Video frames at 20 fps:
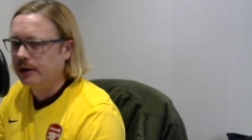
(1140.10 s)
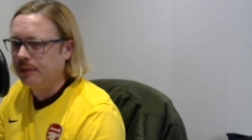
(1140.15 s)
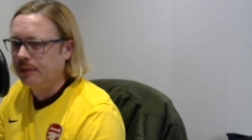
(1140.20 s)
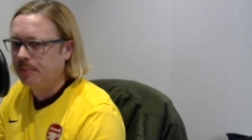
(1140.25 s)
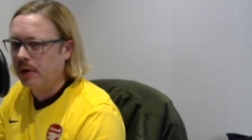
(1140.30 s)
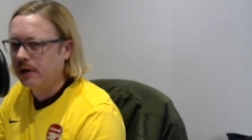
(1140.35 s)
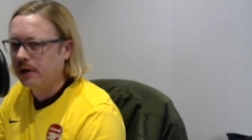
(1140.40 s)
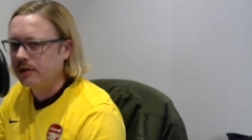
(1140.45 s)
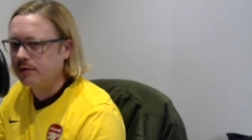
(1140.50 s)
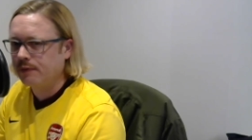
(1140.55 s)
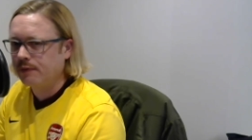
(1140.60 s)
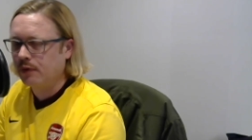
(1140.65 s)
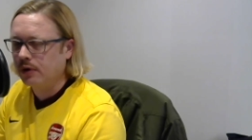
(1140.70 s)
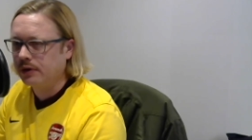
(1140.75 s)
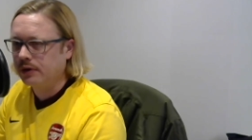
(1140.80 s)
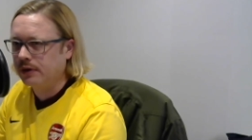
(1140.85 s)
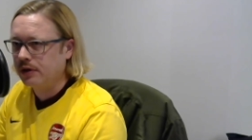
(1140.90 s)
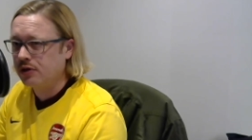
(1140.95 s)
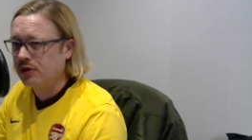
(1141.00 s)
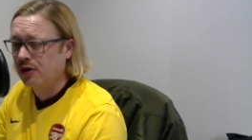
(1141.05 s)
punished for
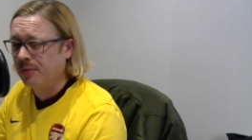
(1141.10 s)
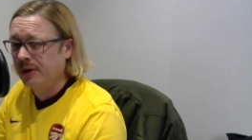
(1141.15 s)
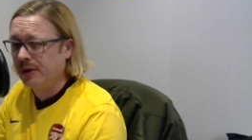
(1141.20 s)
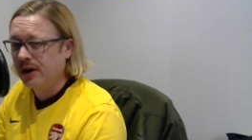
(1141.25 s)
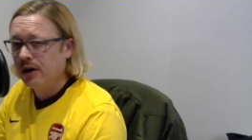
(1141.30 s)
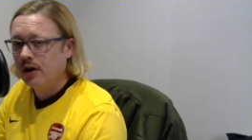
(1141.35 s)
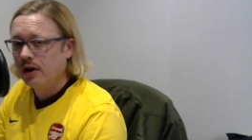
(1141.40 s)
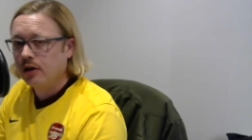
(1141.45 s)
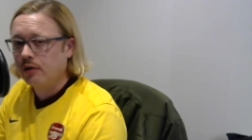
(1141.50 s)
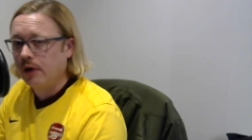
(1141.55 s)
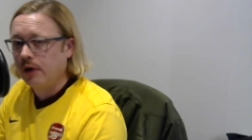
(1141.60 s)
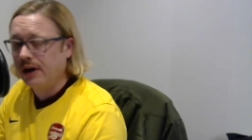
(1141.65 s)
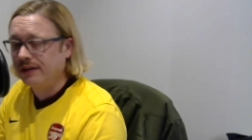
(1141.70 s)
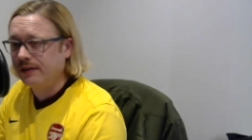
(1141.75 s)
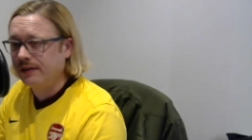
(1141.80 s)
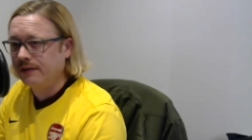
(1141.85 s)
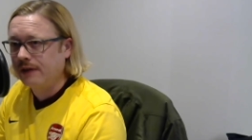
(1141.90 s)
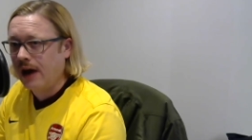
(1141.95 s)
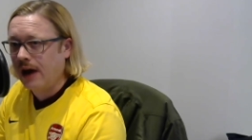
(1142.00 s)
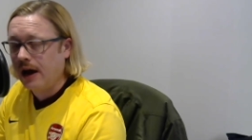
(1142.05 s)
it this year. But credit
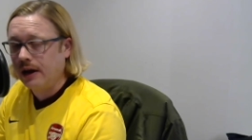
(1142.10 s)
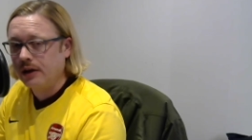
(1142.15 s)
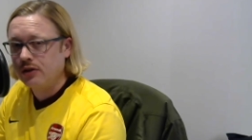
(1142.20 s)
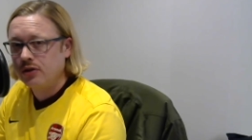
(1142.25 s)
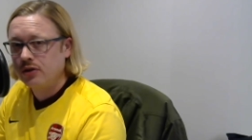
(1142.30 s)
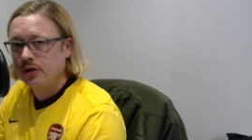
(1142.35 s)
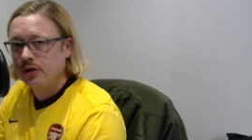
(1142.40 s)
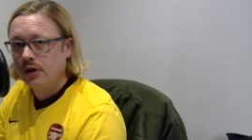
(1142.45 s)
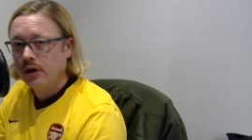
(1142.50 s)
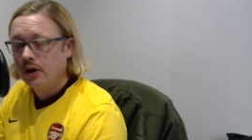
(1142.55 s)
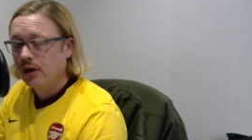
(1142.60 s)
to Tadic.